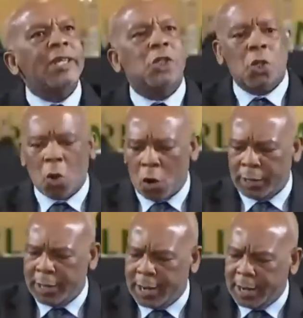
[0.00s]
issue
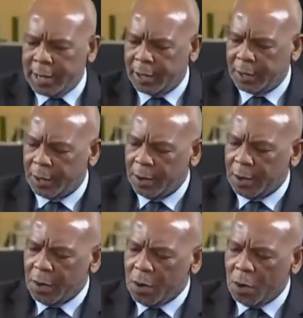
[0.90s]

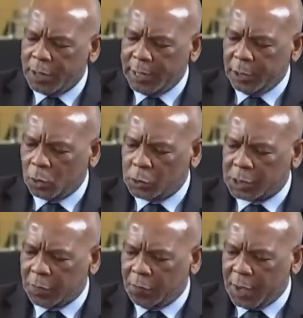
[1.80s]
on
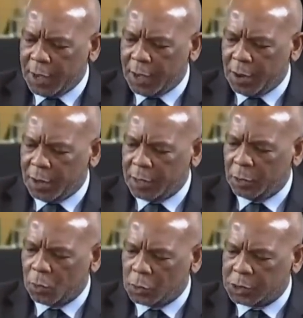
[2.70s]

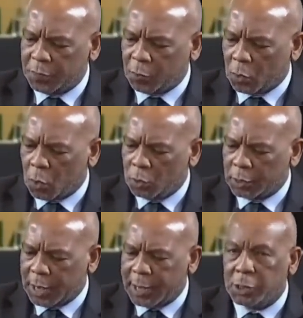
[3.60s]
inclusive growth
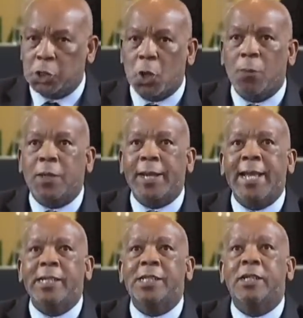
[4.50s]
and job
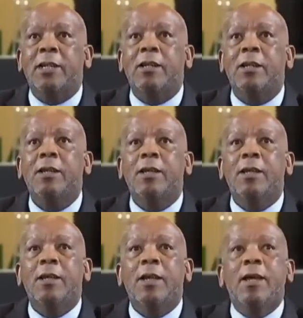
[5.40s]
creation.
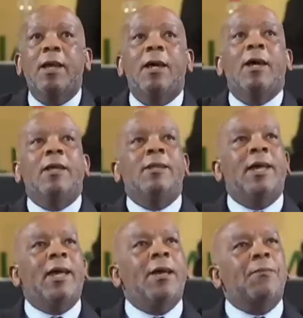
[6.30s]

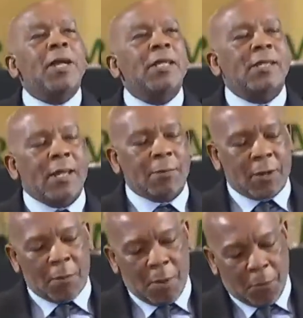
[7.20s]
The President
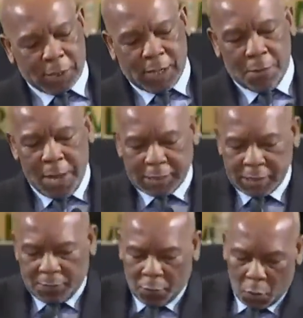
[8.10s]
Ramaphosa makes
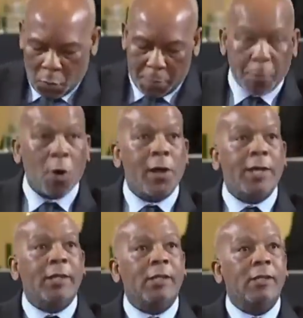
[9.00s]
the following
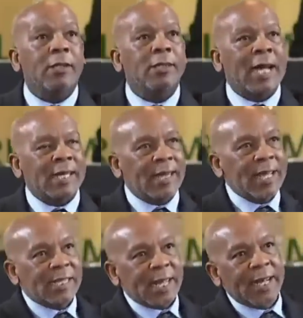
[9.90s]
point, that there
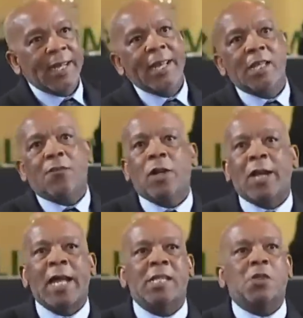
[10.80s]
is a need for
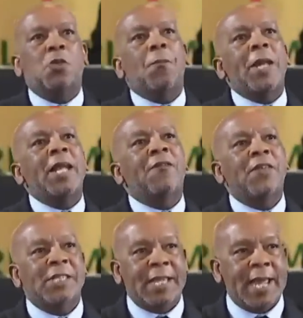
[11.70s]
us to
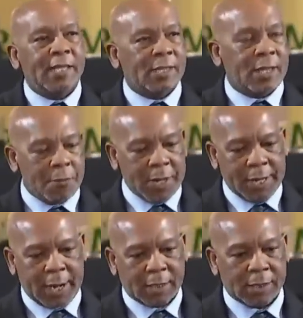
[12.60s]
beneficiate the
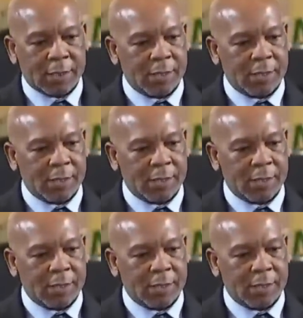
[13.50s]
minerals.